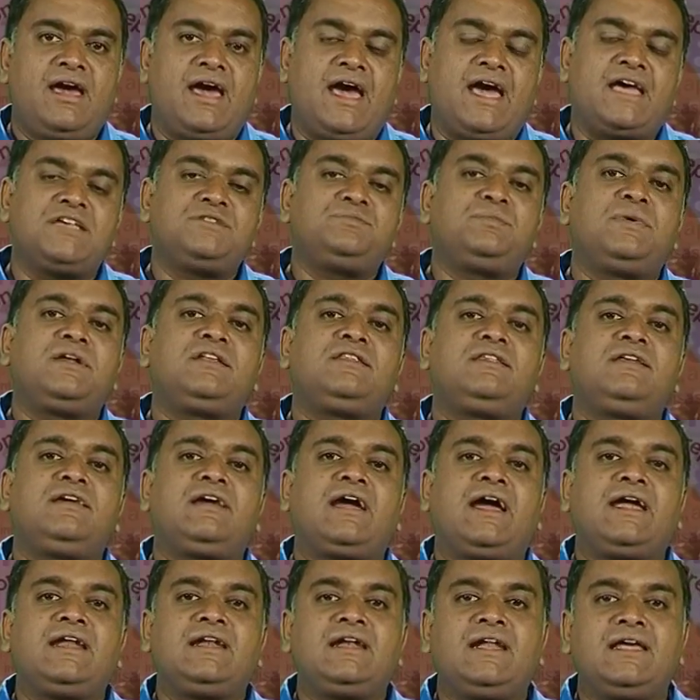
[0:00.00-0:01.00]
as per the
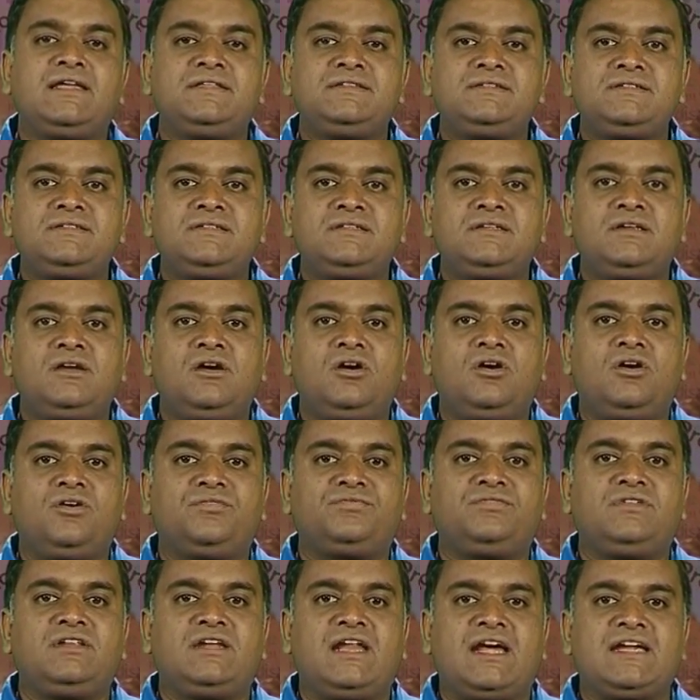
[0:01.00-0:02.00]
guidelines of
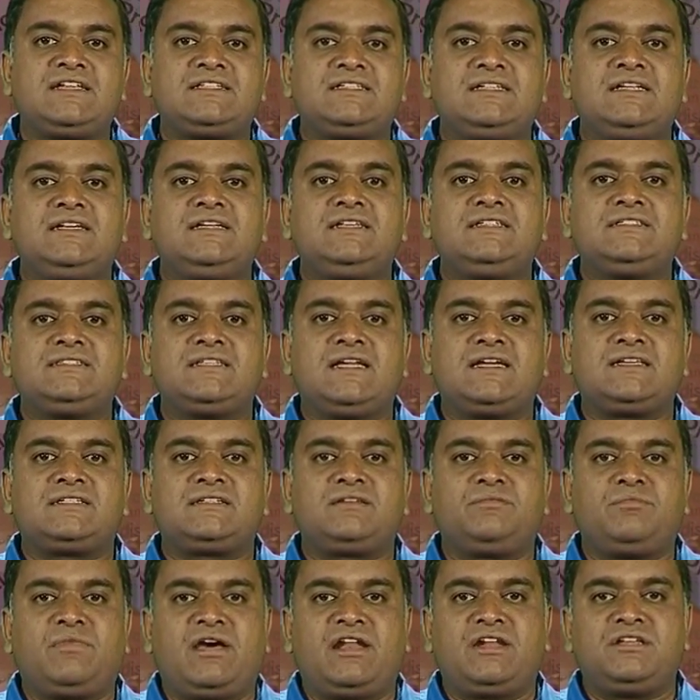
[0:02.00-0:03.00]
the National
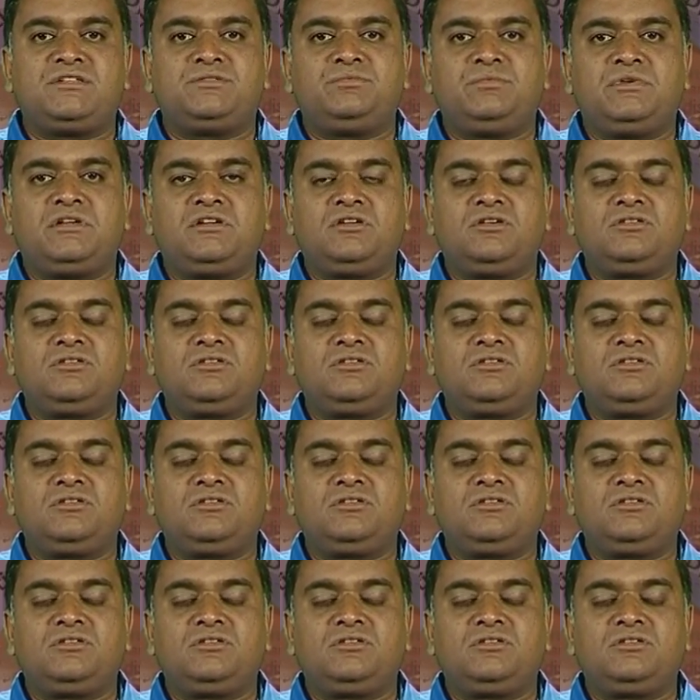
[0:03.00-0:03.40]
Disaster Management